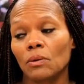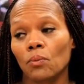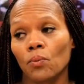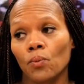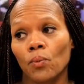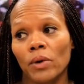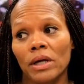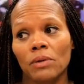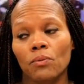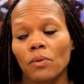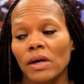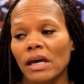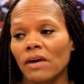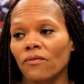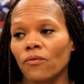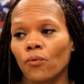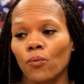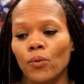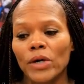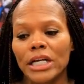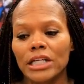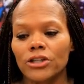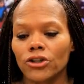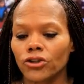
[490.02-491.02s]
when, if
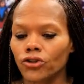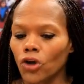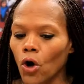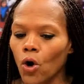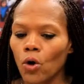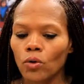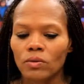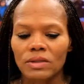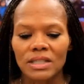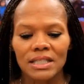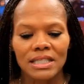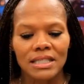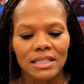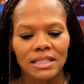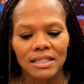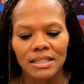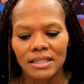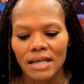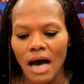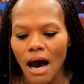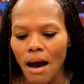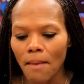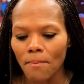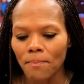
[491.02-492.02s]
we don't
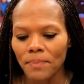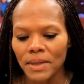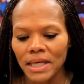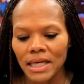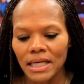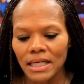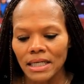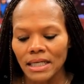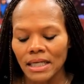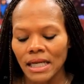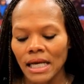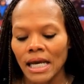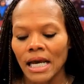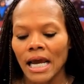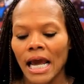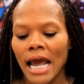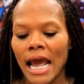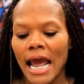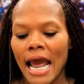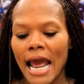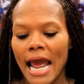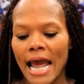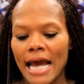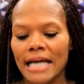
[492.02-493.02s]
stop it
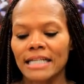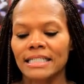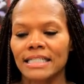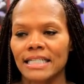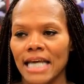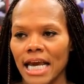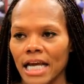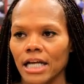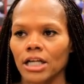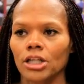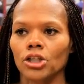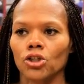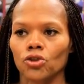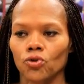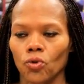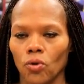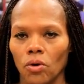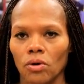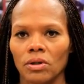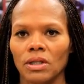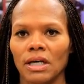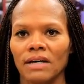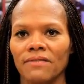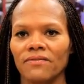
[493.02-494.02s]
and take
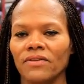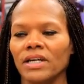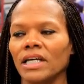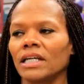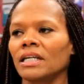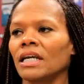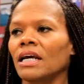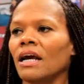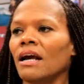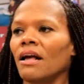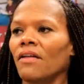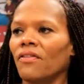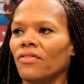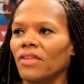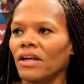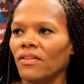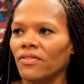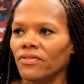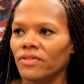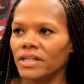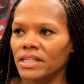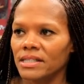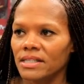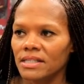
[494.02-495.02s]
control of it,
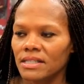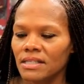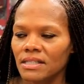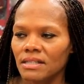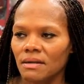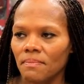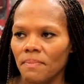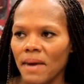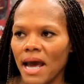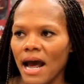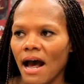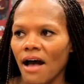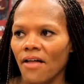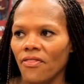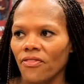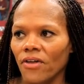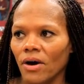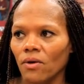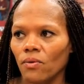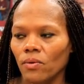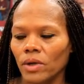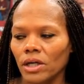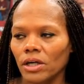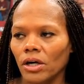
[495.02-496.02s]
then this is the path
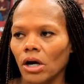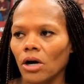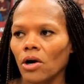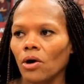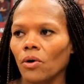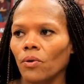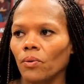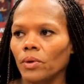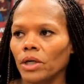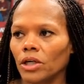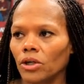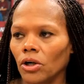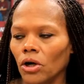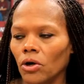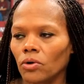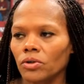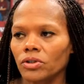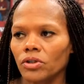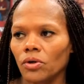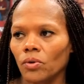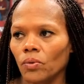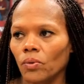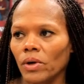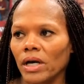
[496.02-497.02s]
that we go
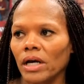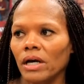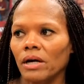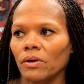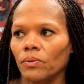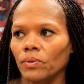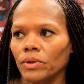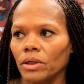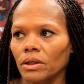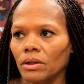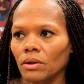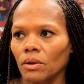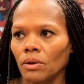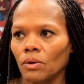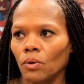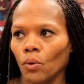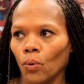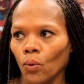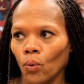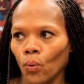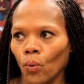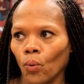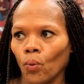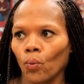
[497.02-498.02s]
to where
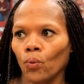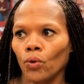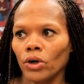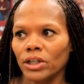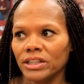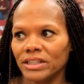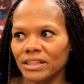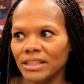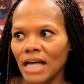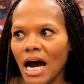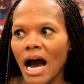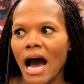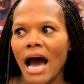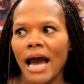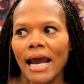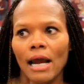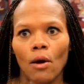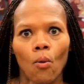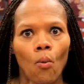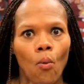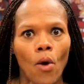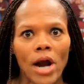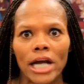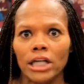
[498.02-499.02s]
we're
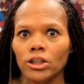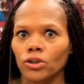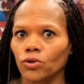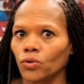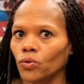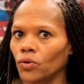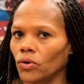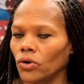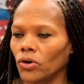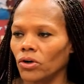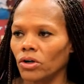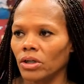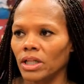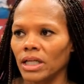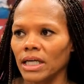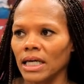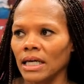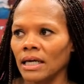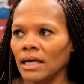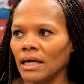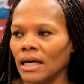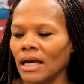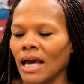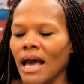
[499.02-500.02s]
dying way too
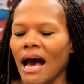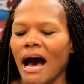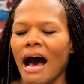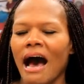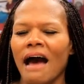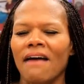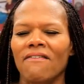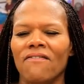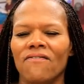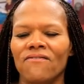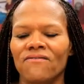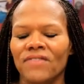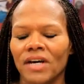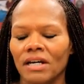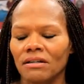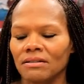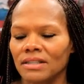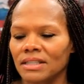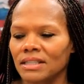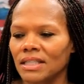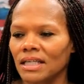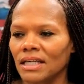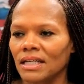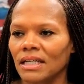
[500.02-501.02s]
early. I
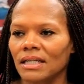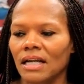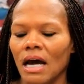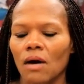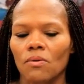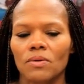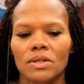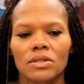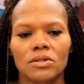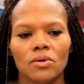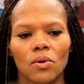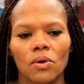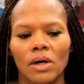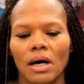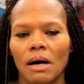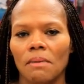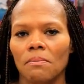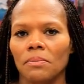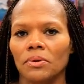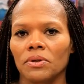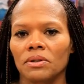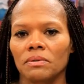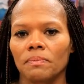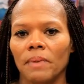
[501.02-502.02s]
felt it and I was so
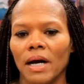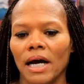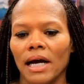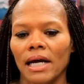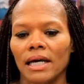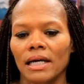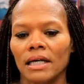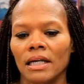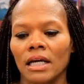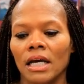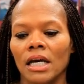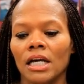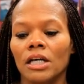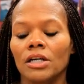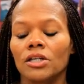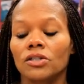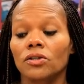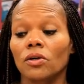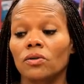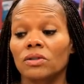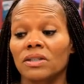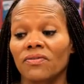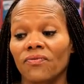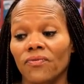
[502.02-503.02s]
humbled by it.
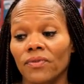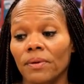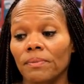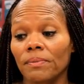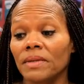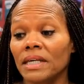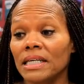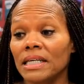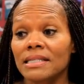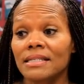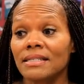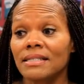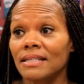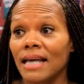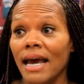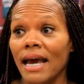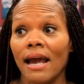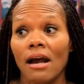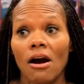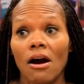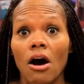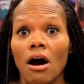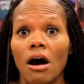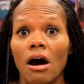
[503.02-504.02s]
So from this
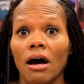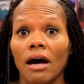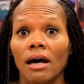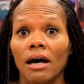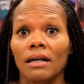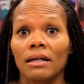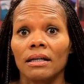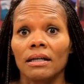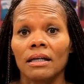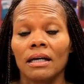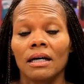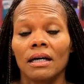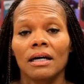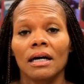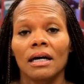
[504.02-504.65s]
day on,